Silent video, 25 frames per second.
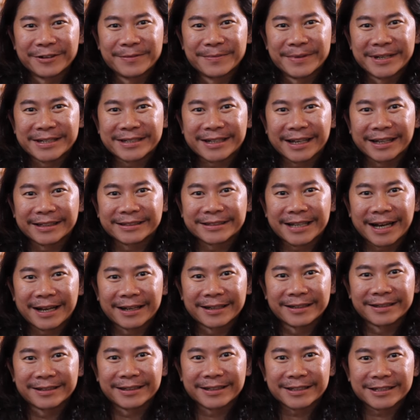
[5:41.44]
filmers can
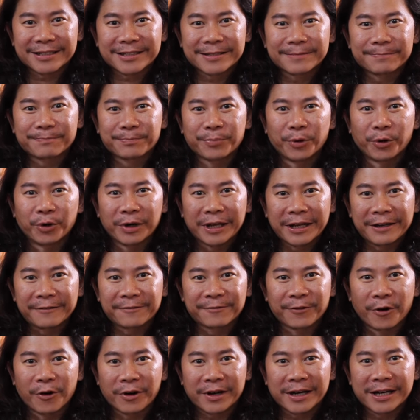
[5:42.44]
tell you this. Pulling
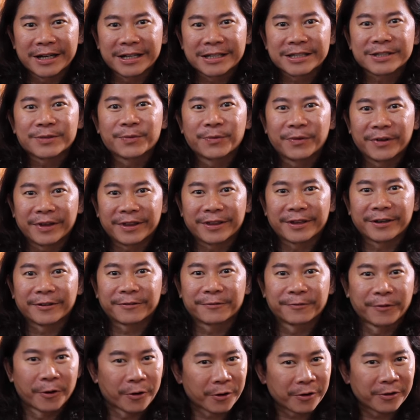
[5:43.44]
focus with your
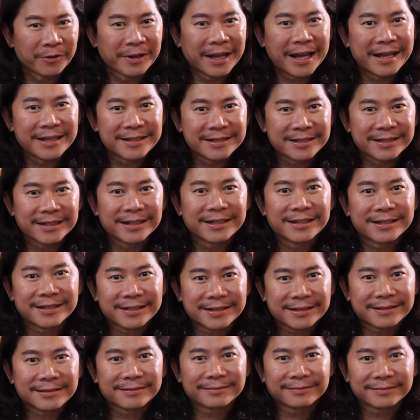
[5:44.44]
photo
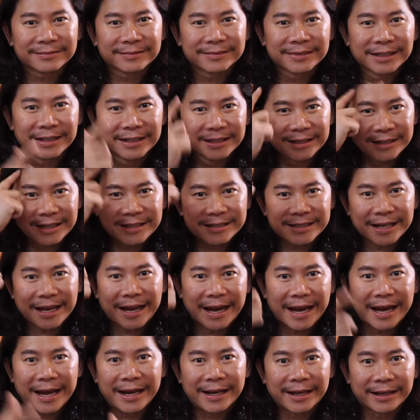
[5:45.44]
lenses is a
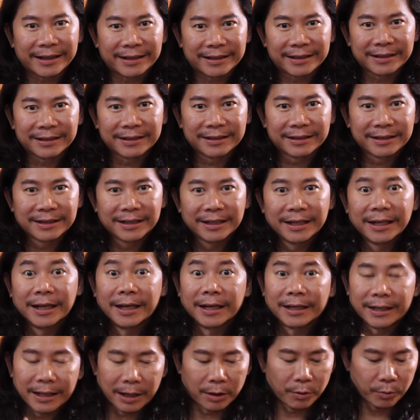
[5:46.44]
headache.
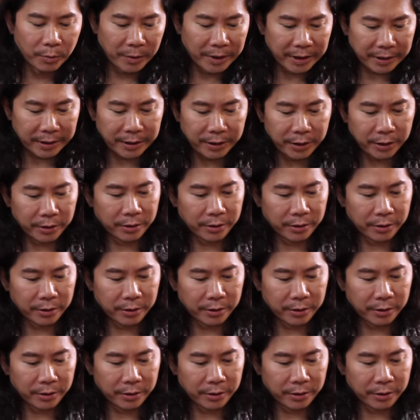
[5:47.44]
Now with